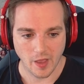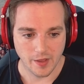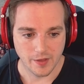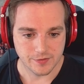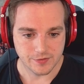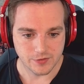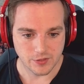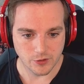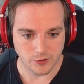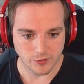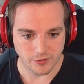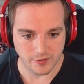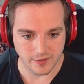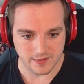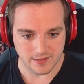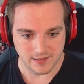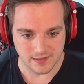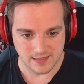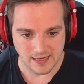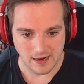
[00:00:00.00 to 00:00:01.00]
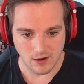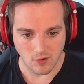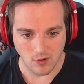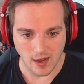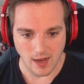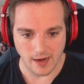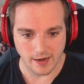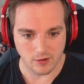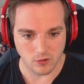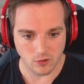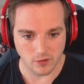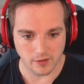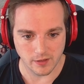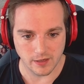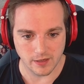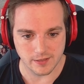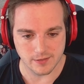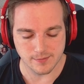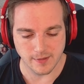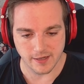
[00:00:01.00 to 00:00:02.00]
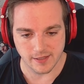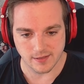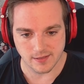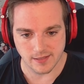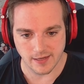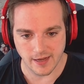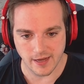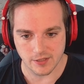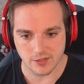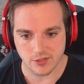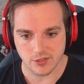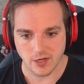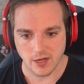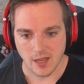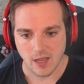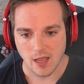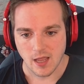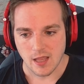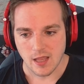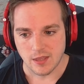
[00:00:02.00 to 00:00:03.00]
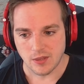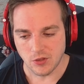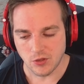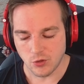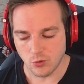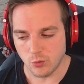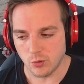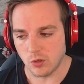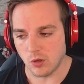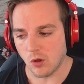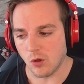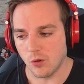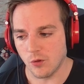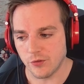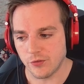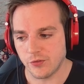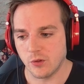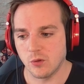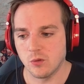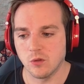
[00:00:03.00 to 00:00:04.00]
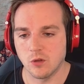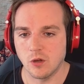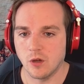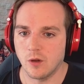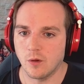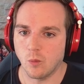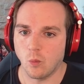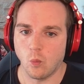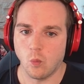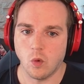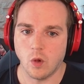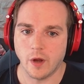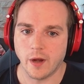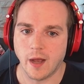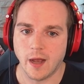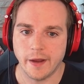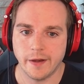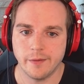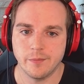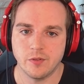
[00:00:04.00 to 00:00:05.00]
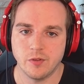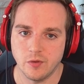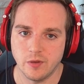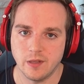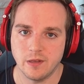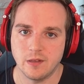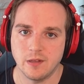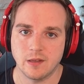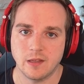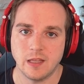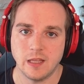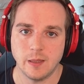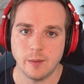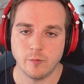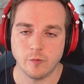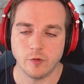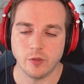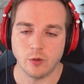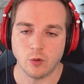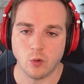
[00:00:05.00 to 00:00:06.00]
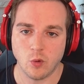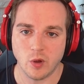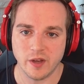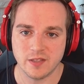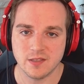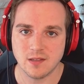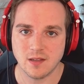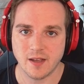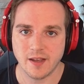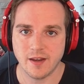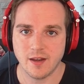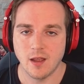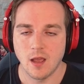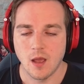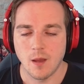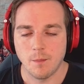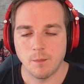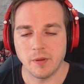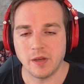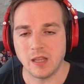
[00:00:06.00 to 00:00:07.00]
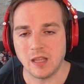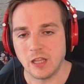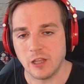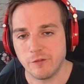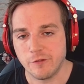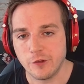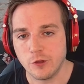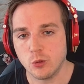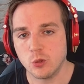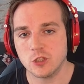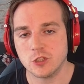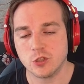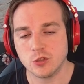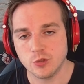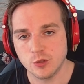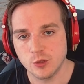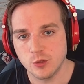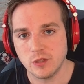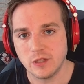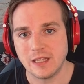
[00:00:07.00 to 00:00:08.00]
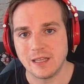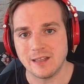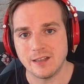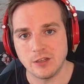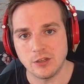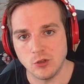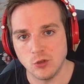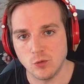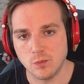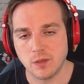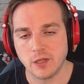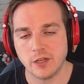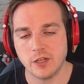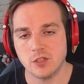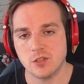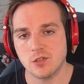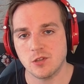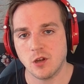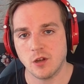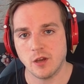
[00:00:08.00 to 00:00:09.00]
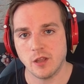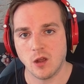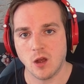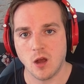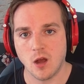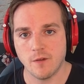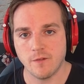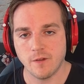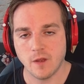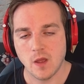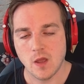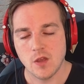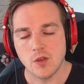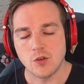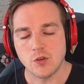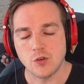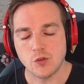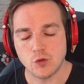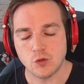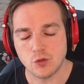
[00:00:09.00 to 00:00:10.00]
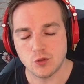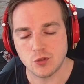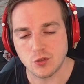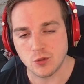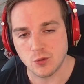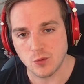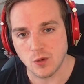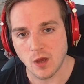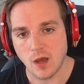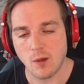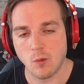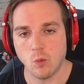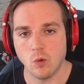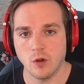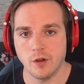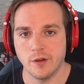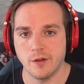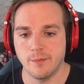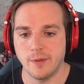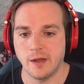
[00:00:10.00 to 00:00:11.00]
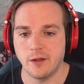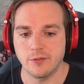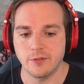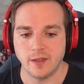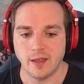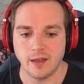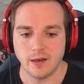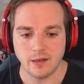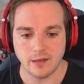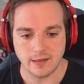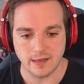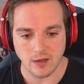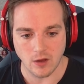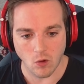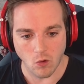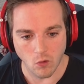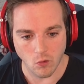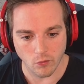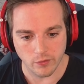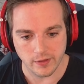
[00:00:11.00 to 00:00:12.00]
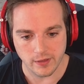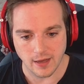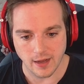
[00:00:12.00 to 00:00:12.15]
So this is how I organize my stash. You will also learn what items you need to keep for the quest line. But if you are truly a new player starting off, do not worry about that. The only